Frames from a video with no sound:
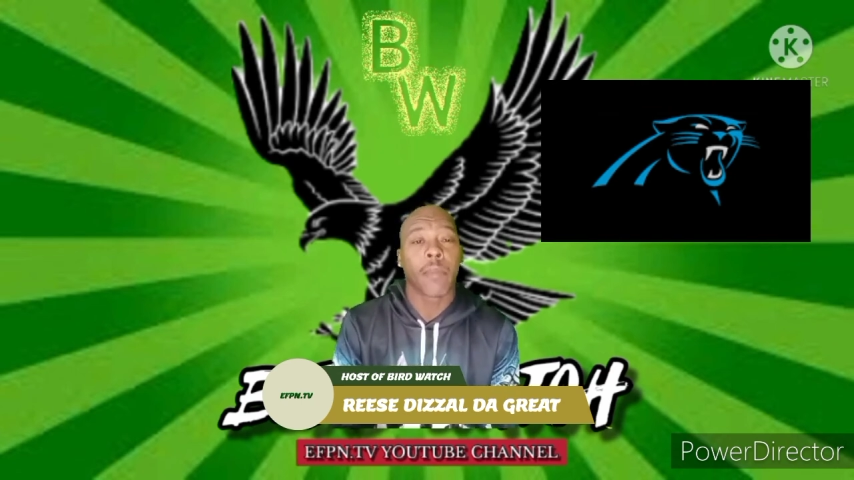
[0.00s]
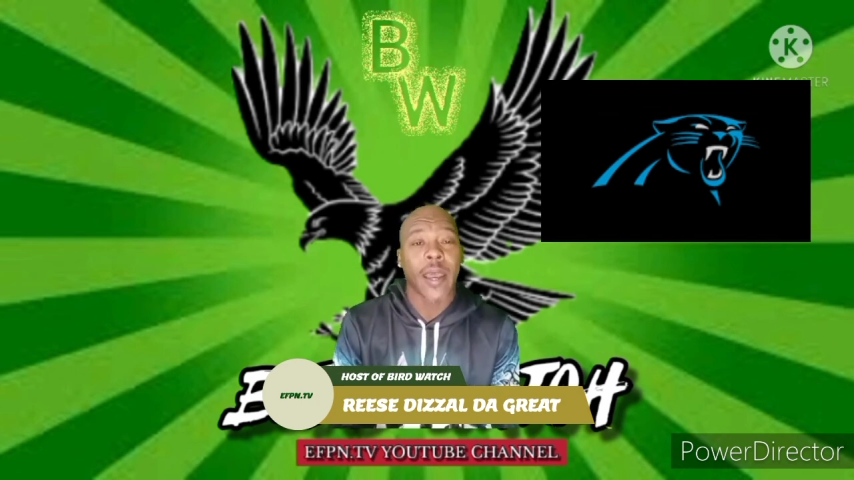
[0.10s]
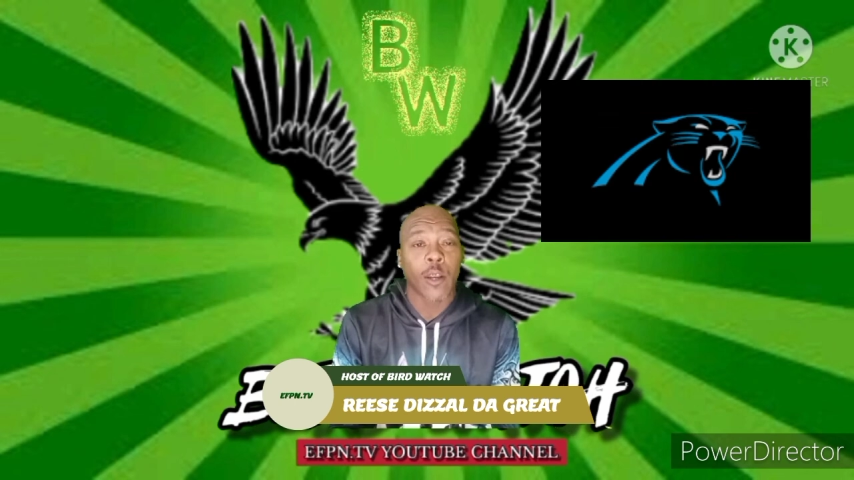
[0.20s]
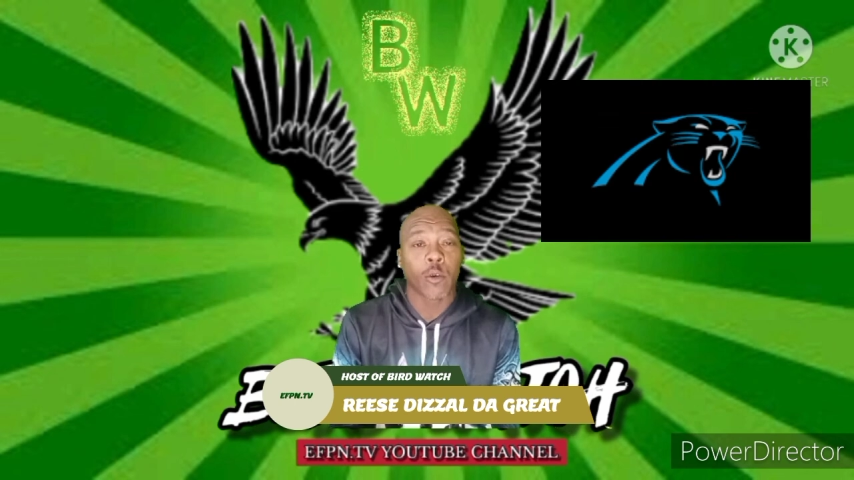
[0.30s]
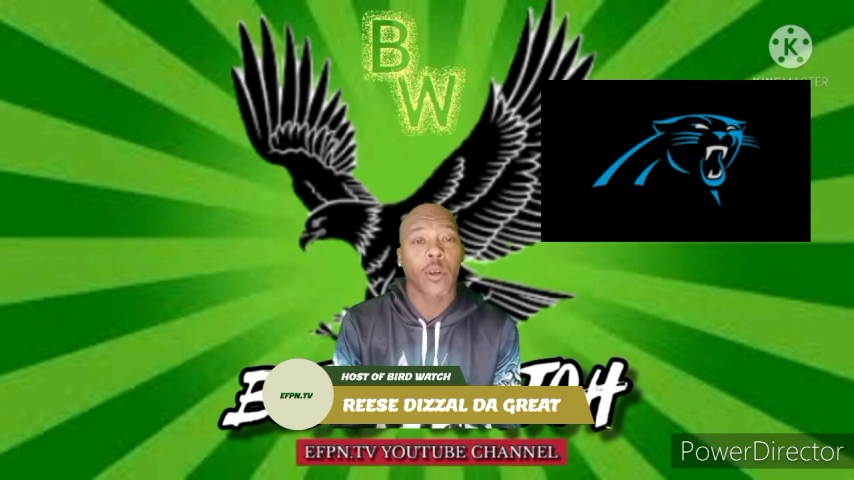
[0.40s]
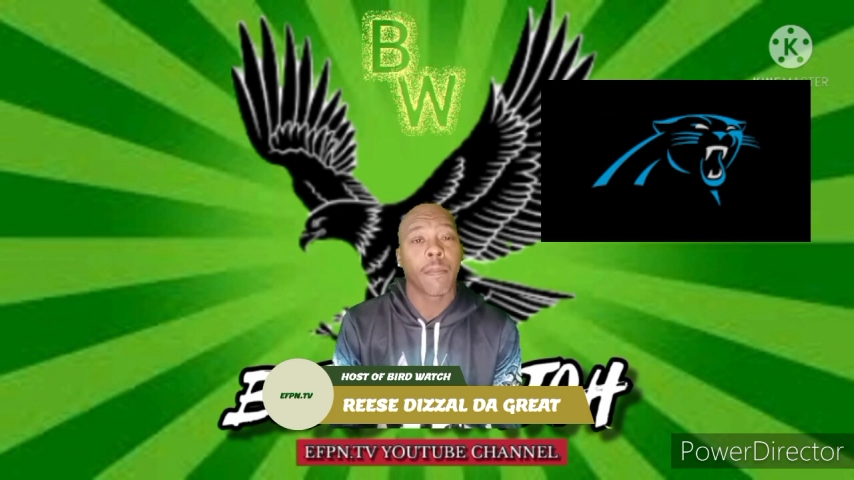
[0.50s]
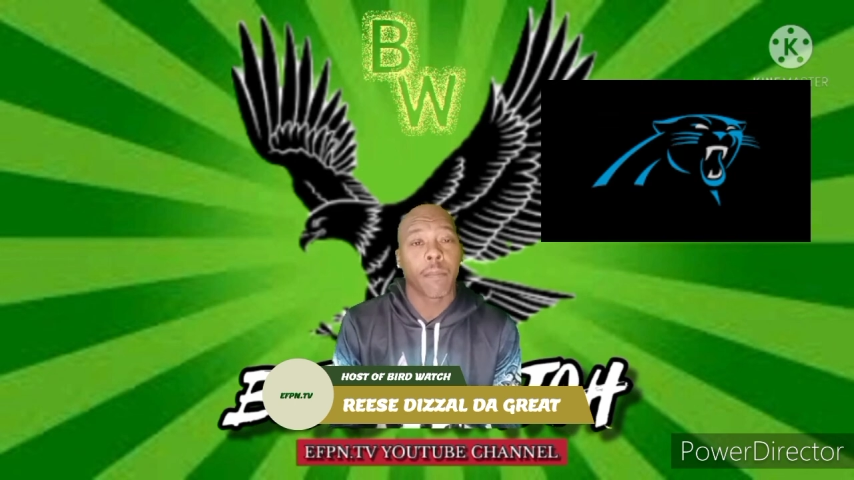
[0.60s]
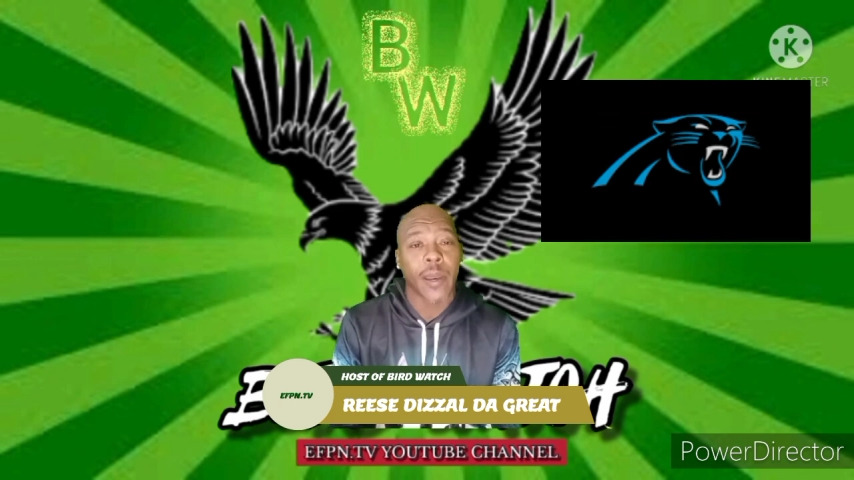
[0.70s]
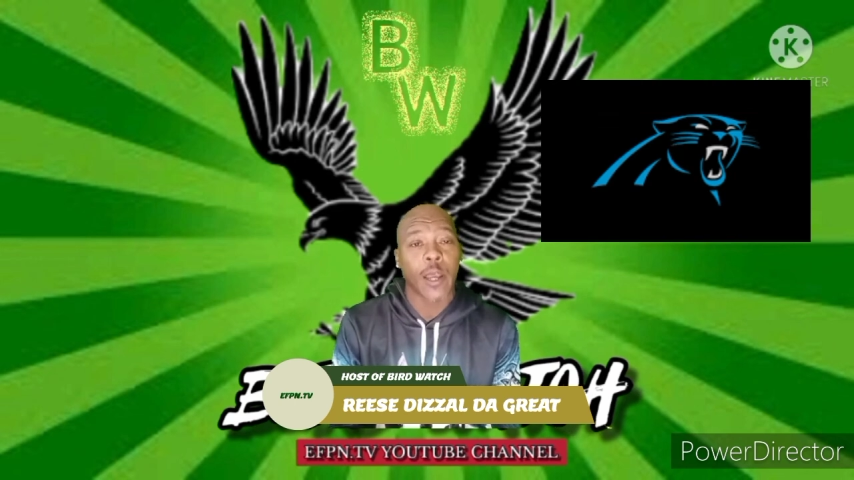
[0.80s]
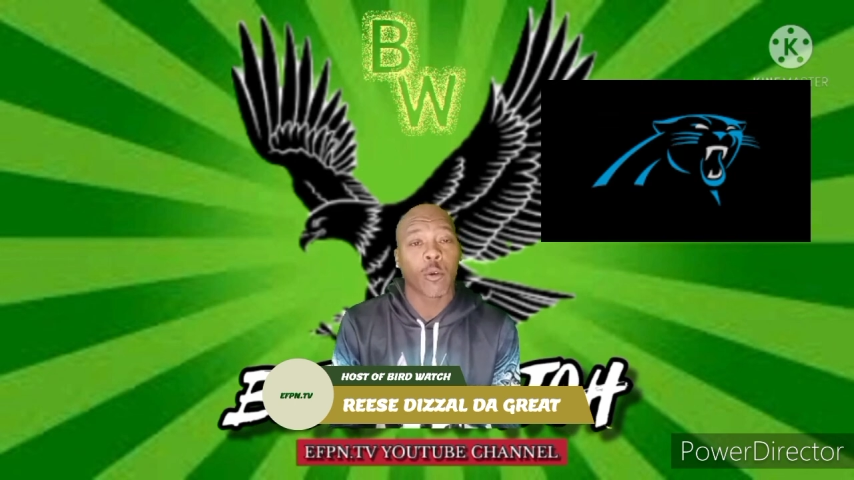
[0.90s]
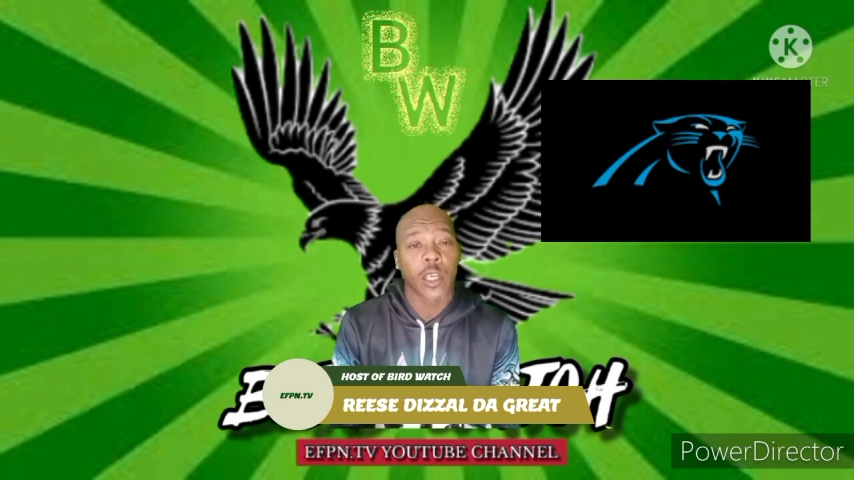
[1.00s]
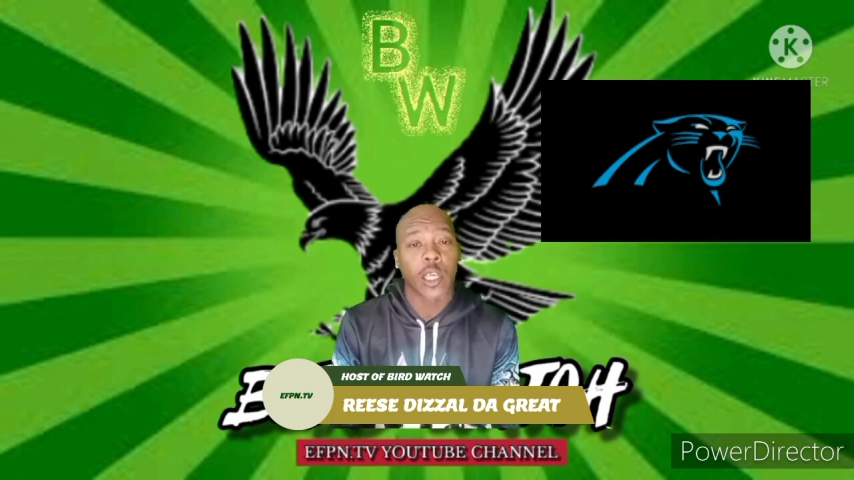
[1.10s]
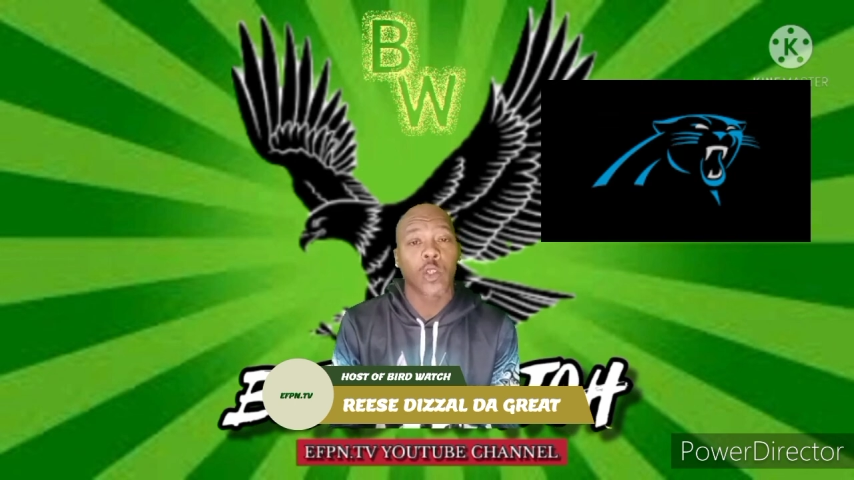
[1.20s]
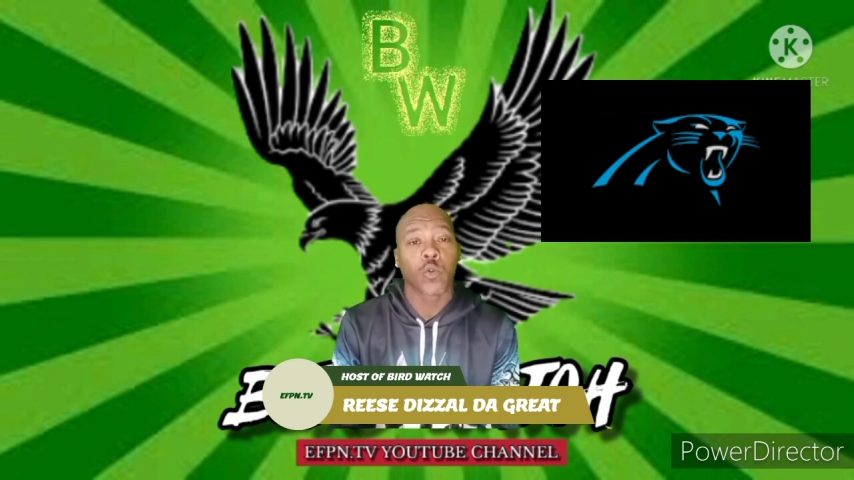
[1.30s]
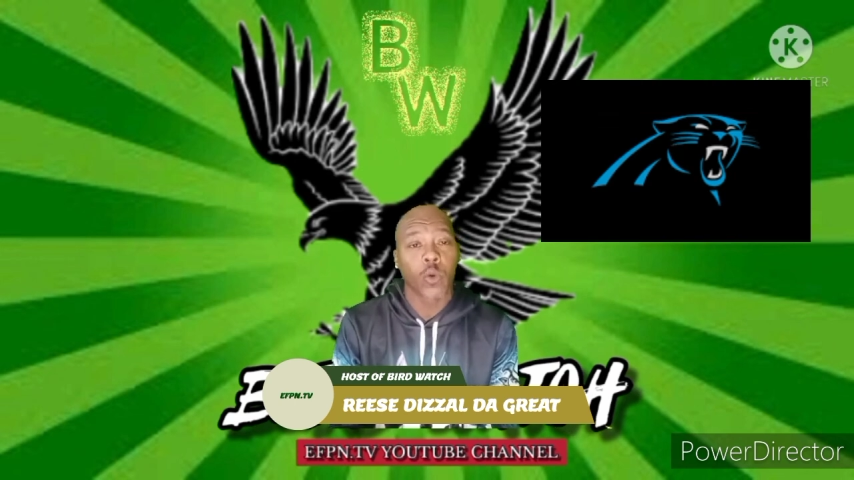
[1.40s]
better and better
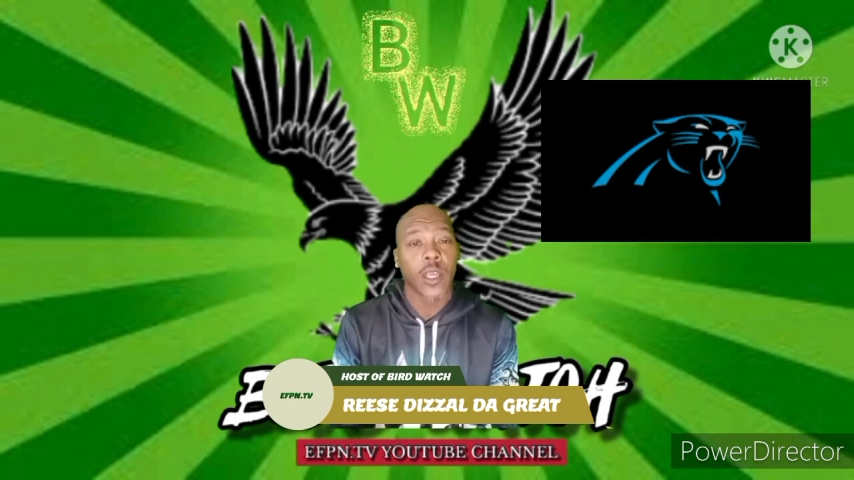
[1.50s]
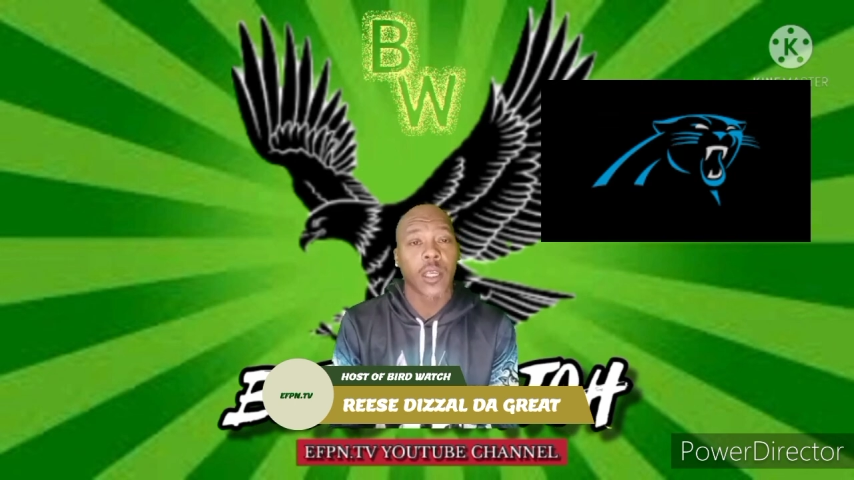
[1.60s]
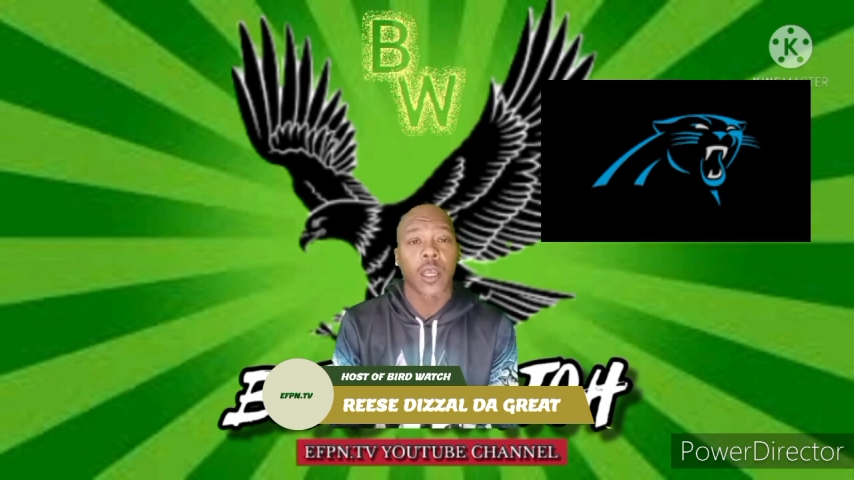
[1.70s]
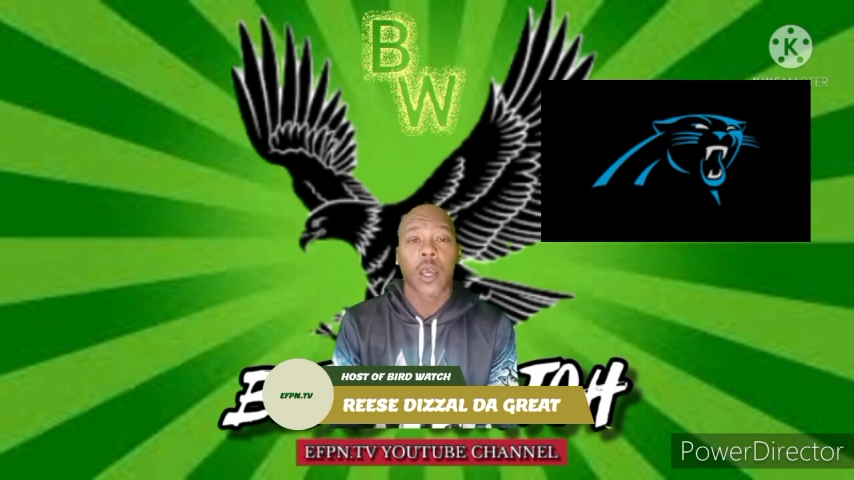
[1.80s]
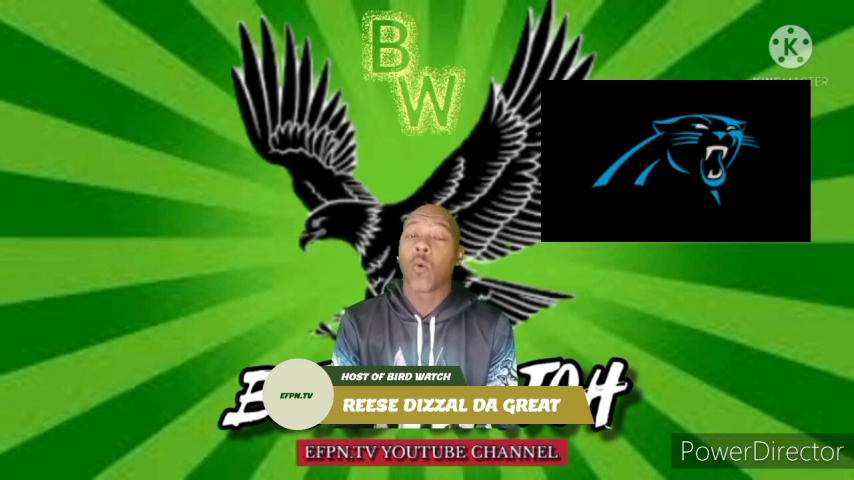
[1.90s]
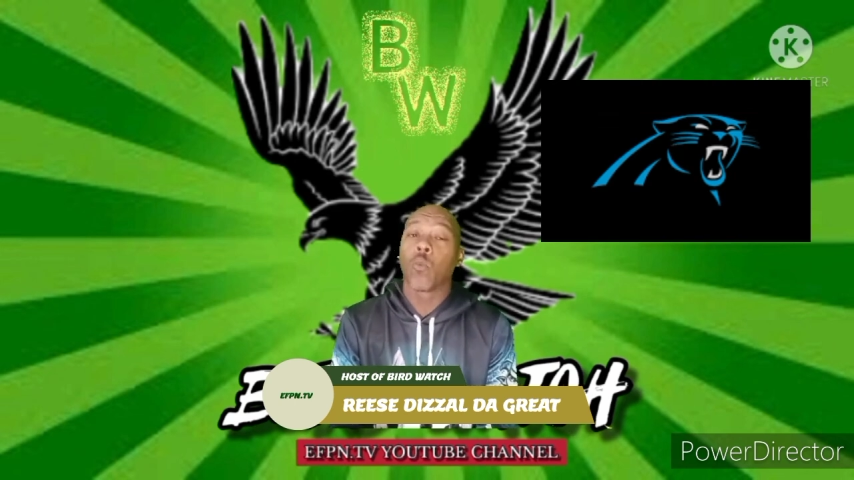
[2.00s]
each week,